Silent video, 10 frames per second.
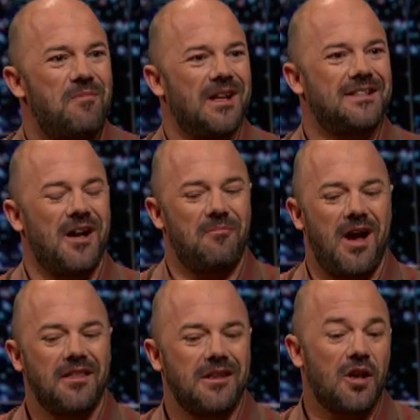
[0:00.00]
but um,
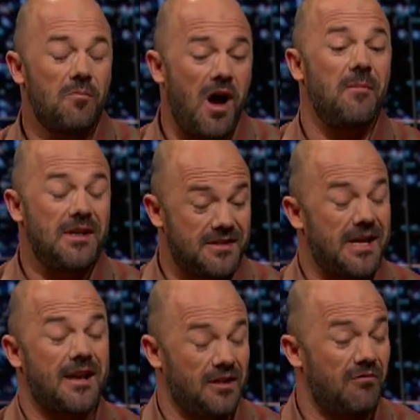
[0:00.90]
I think but Obama is
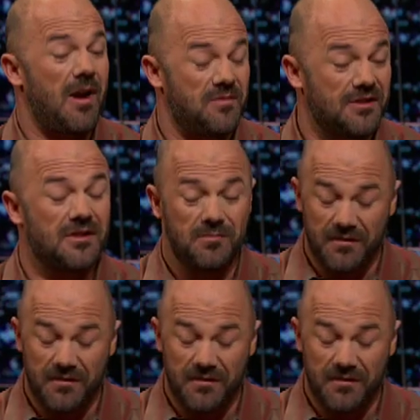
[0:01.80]
different. taking the right position and